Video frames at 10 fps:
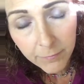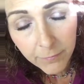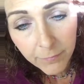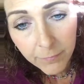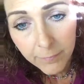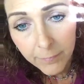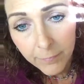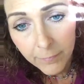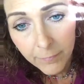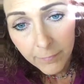
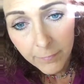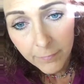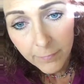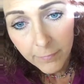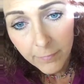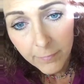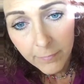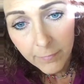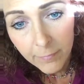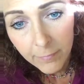
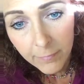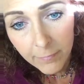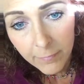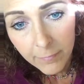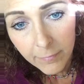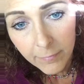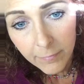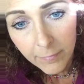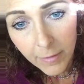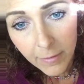
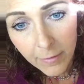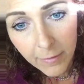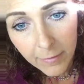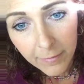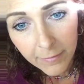(silence)